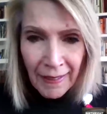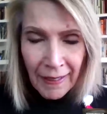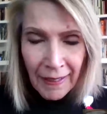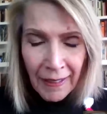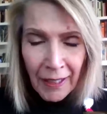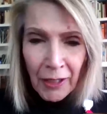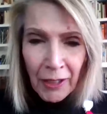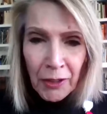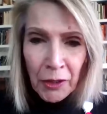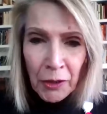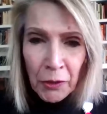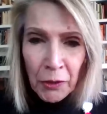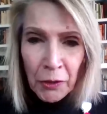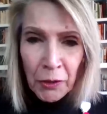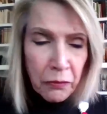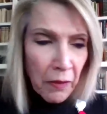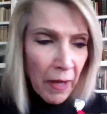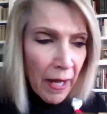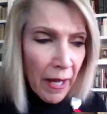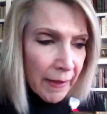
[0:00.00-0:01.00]
you
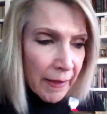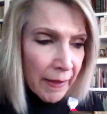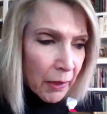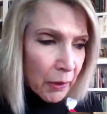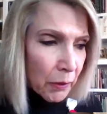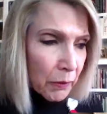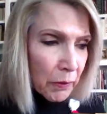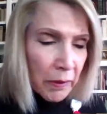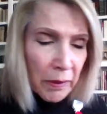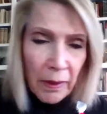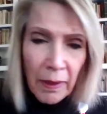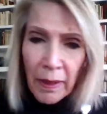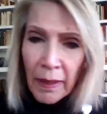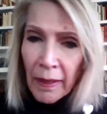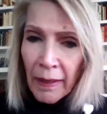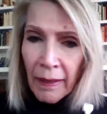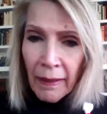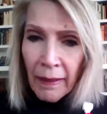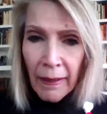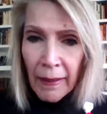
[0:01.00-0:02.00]
followed,
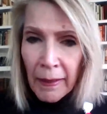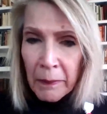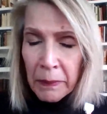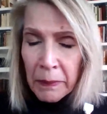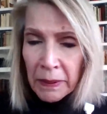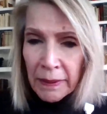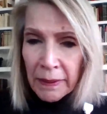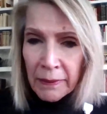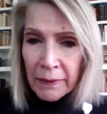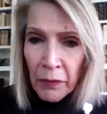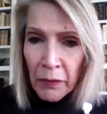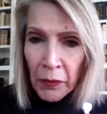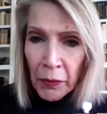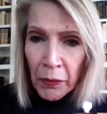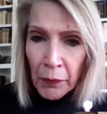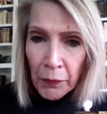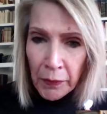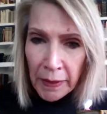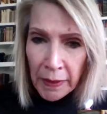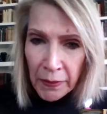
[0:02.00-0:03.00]
I believe,
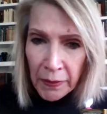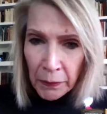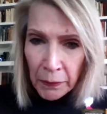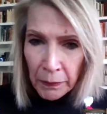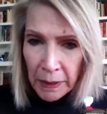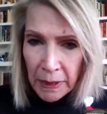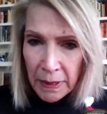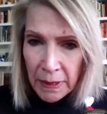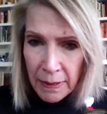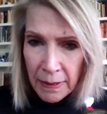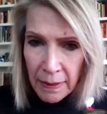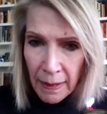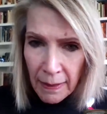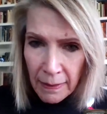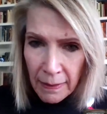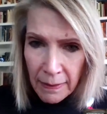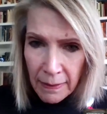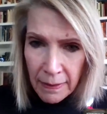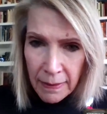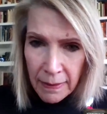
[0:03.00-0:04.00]
33
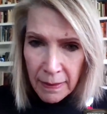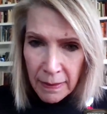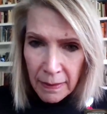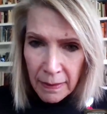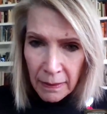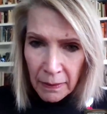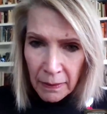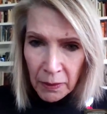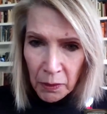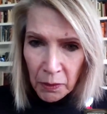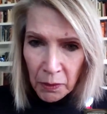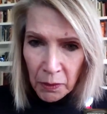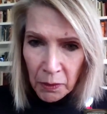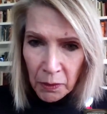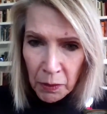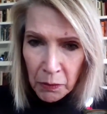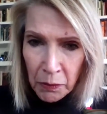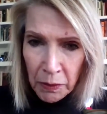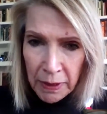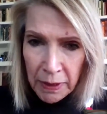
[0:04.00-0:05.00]
states.
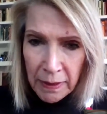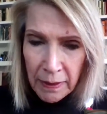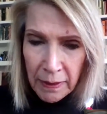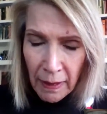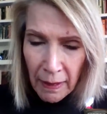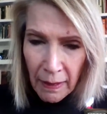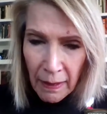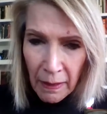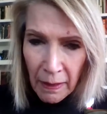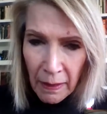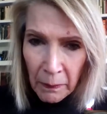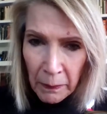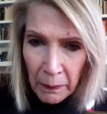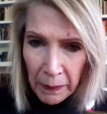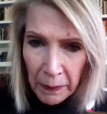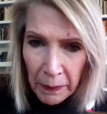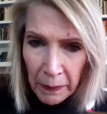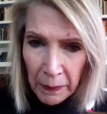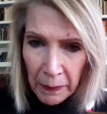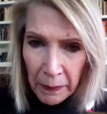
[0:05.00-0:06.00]
You
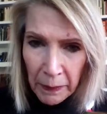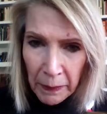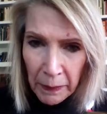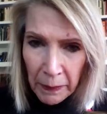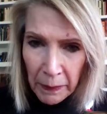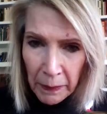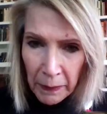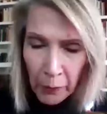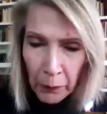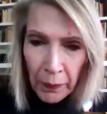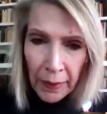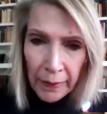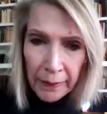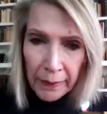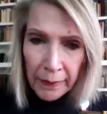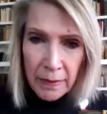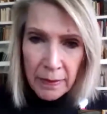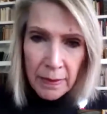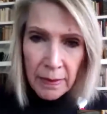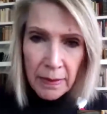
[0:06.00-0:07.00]
examined the healthcare
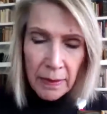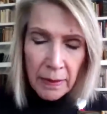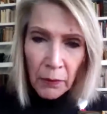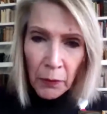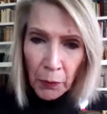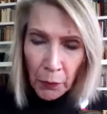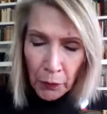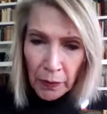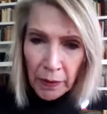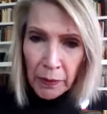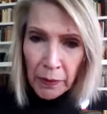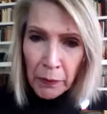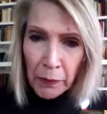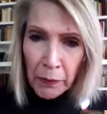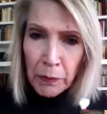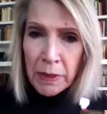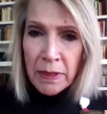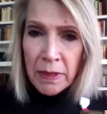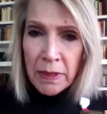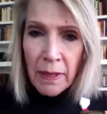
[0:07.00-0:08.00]
practices in
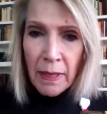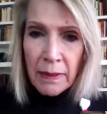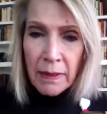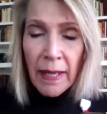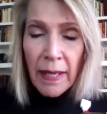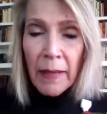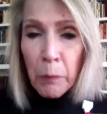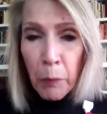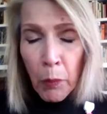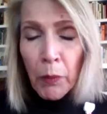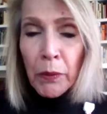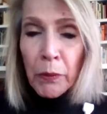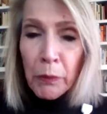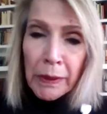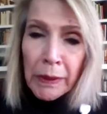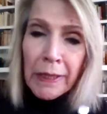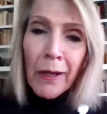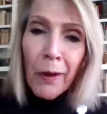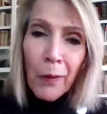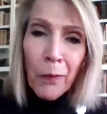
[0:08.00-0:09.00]
33 states and Puerto
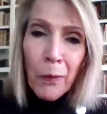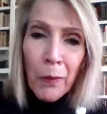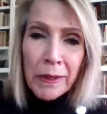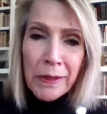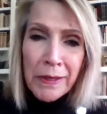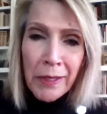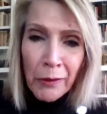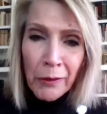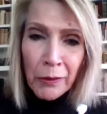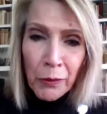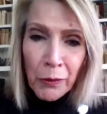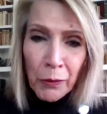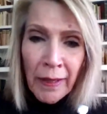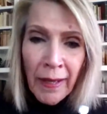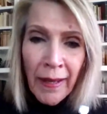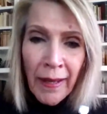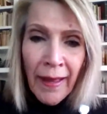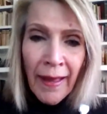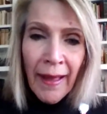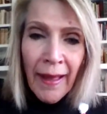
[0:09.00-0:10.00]
Rico, one territory.
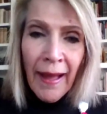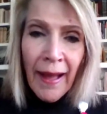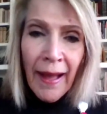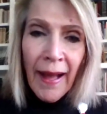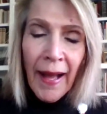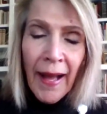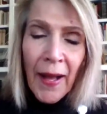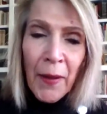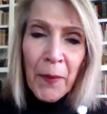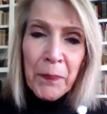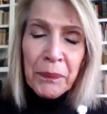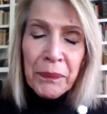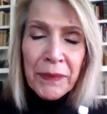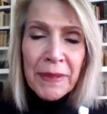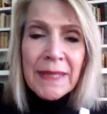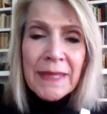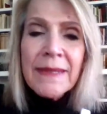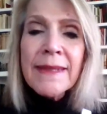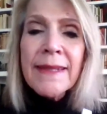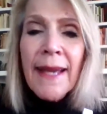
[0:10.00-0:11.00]

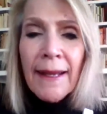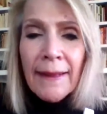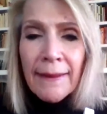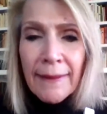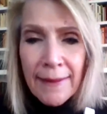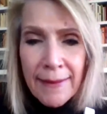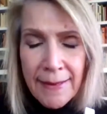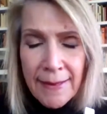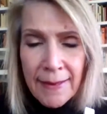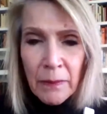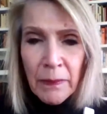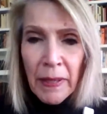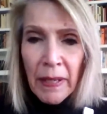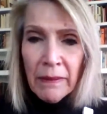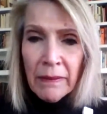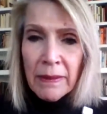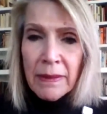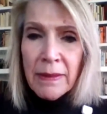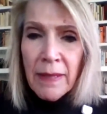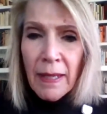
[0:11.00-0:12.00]
Tell us
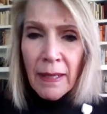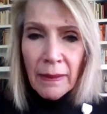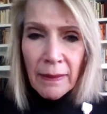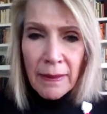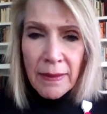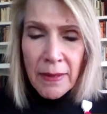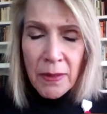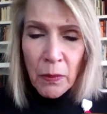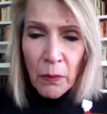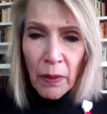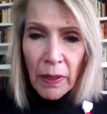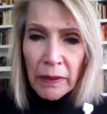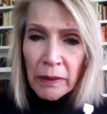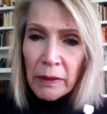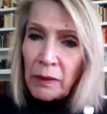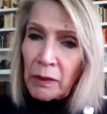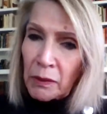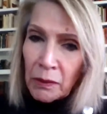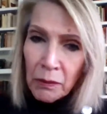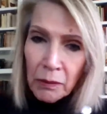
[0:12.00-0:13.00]
about it. Tell us what
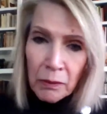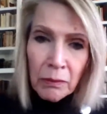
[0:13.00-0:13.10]
you